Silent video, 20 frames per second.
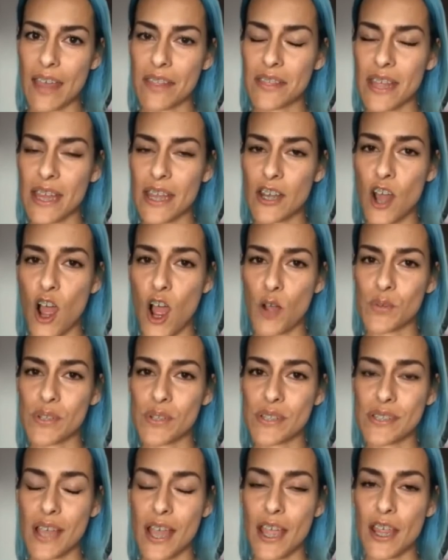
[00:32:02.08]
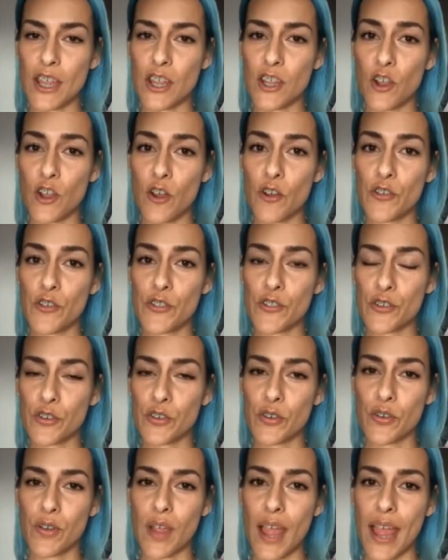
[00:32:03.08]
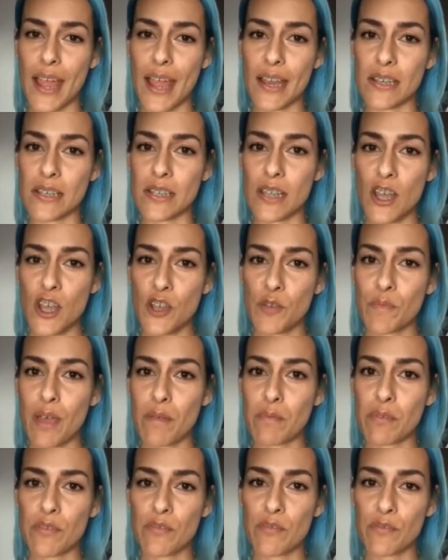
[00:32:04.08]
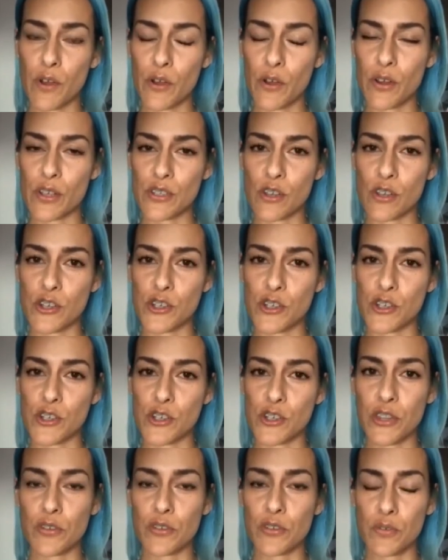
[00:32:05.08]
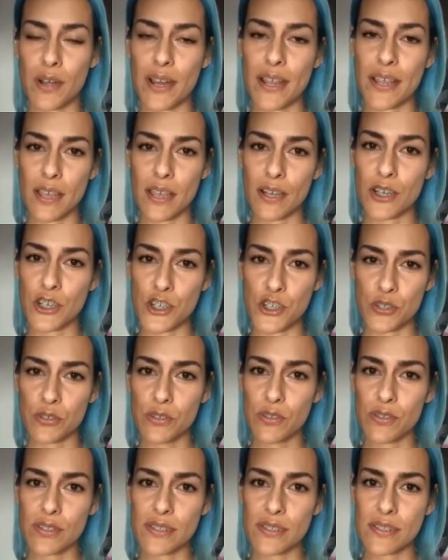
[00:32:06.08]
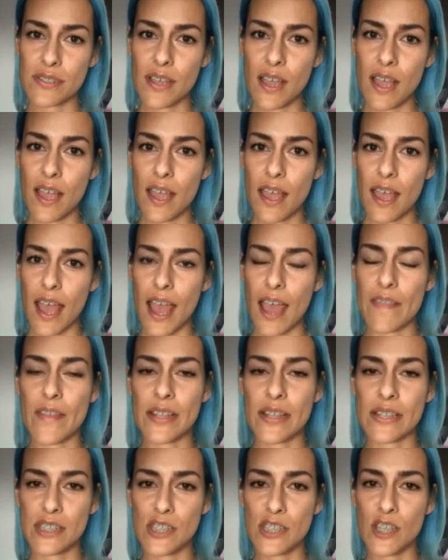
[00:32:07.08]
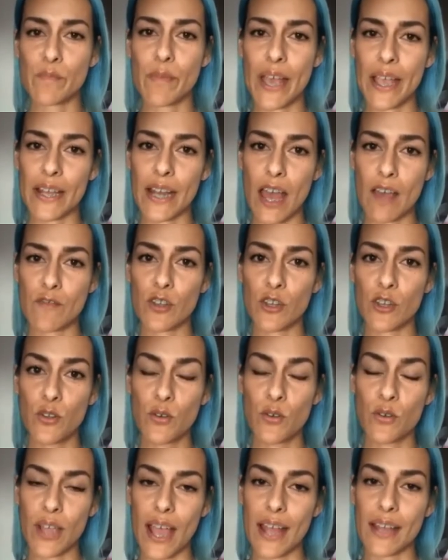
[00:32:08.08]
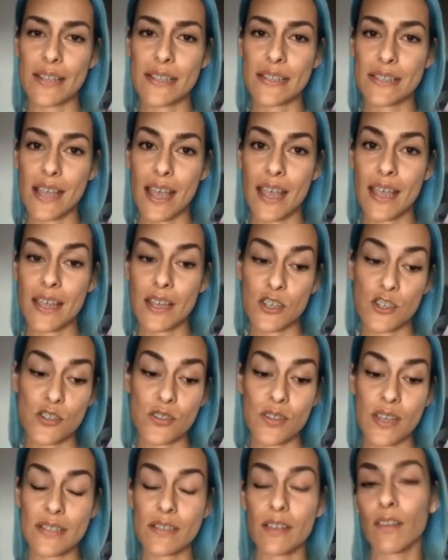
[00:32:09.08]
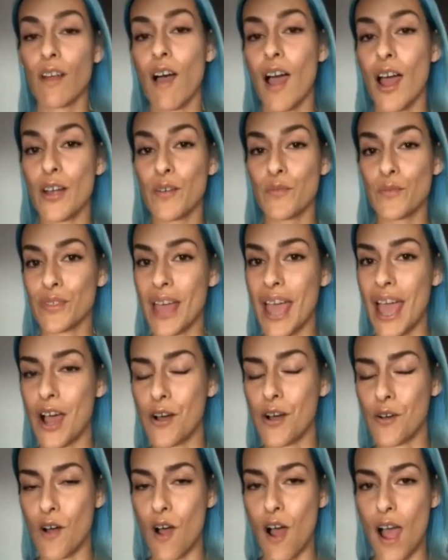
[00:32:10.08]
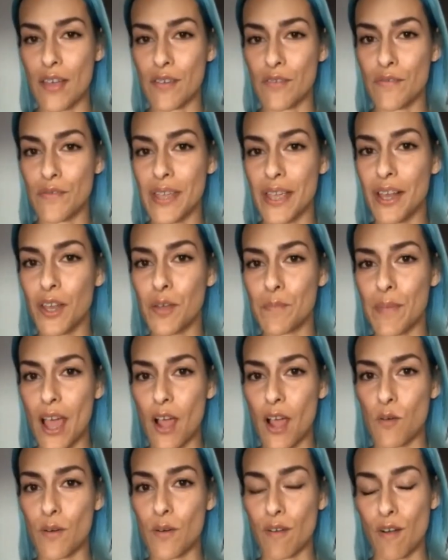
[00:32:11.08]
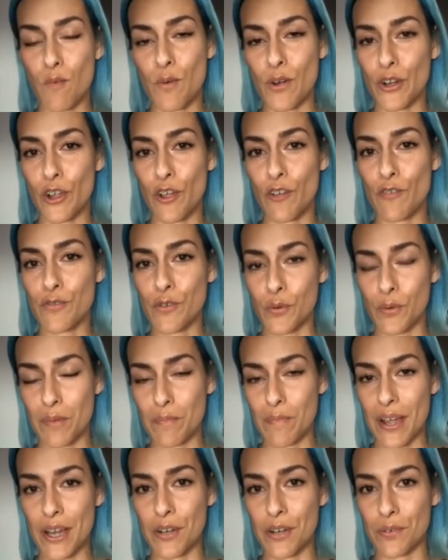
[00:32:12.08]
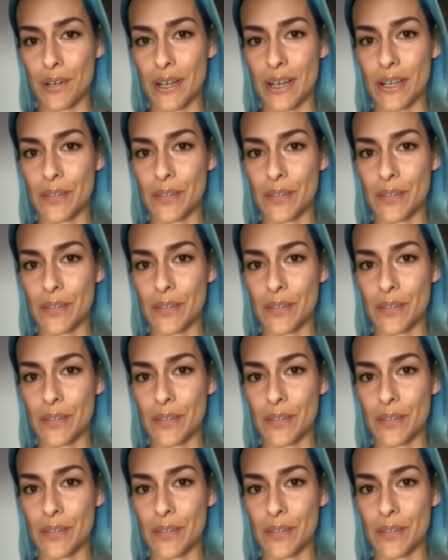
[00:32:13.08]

then I would say go through and maybe focus on doing 3 killer shoots, and then sit back and have a look and say, do these align with how I feel about where I want to go forward in my career?